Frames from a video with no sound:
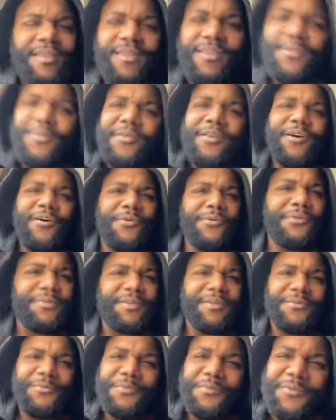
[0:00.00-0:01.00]
you know,
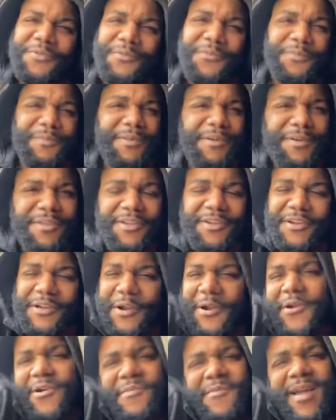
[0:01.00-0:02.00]
you you your, your
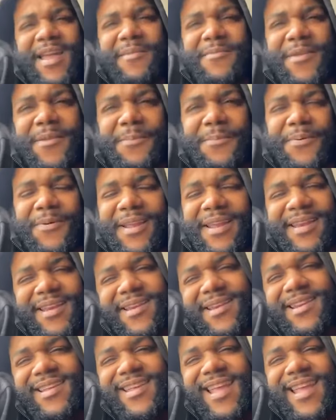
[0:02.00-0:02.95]
girl might be pregnant,